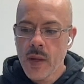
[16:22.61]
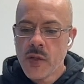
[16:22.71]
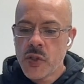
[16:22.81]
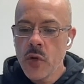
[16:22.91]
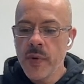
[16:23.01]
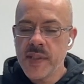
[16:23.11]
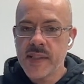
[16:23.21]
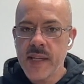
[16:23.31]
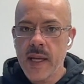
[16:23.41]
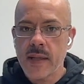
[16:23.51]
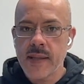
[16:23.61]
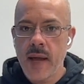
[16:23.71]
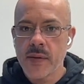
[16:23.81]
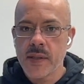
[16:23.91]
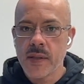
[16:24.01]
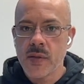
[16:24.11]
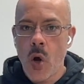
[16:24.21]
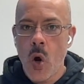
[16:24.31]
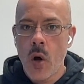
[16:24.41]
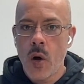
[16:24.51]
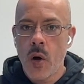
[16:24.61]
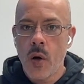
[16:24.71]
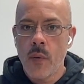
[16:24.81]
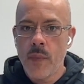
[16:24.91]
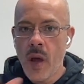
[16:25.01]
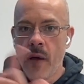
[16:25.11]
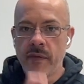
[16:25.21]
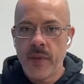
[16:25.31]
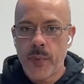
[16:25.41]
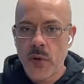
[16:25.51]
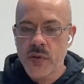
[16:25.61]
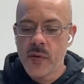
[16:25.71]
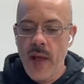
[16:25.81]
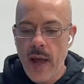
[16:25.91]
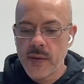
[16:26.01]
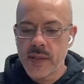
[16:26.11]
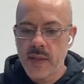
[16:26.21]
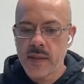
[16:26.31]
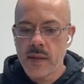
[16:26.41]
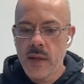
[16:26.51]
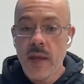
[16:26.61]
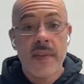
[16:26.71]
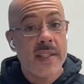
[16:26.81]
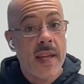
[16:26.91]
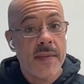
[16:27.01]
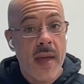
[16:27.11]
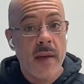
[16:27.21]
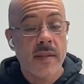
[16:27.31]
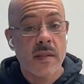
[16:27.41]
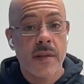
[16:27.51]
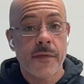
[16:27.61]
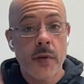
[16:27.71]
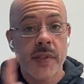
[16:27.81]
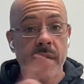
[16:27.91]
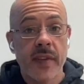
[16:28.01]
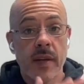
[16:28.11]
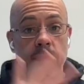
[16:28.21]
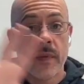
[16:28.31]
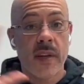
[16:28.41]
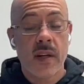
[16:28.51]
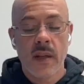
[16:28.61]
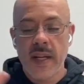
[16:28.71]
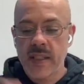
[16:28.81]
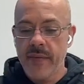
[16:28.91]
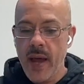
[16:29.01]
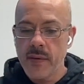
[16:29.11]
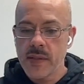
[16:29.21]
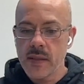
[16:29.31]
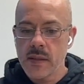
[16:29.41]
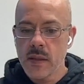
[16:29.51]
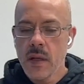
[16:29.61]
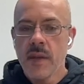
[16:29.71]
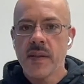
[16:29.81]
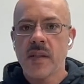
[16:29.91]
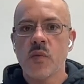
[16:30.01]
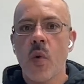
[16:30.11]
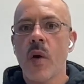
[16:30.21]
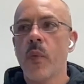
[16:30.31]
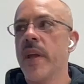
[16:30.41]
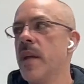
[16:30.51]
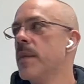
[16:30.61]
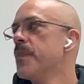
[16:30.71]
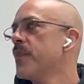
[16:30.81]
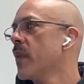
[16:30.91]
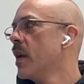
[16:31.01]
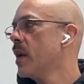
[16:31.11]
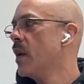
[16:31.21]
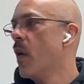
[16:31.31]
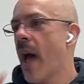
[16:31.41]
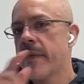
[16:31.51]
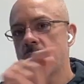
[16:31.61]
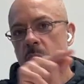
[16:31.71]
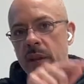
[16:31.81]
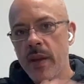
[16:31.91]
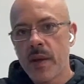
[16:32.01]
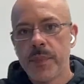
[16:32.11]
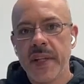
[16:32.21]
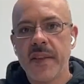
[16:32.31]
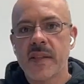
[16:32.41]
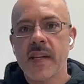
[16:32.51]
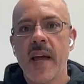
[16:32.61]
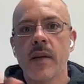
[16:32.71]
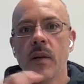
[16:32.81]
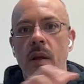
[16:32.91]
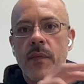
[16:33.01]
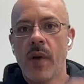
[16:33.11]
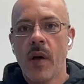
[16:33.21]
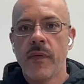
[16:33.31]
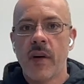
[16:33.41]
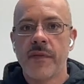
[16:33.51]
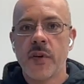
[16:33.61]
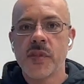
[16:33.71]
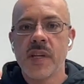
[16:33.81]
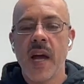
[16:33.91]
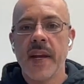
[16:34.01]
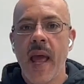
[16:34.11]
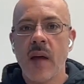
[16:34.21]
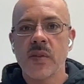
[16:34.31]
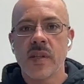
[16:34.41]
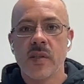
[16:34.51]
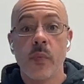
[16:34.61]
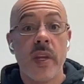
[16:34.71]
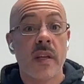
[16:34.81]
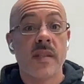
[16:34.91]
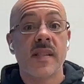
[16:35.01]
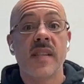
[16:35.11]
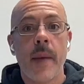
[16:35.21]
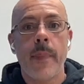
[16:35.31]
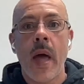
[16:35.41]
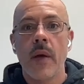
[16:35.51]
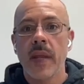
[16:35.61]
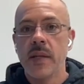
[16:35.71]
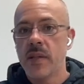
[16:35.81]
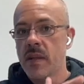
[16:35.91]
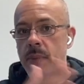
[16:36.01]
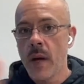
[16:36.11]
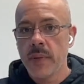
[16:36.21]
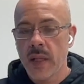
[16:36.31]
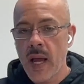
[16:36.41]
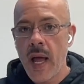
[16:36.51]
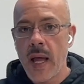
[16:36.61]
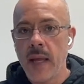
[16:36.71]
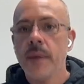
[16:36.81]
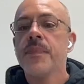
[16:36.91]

2 and 6 houses are the personal houses. The 10th house is the first of the collective houses. This is where we, after we complete the cycle of our first 9 houses, we can step out into the public eye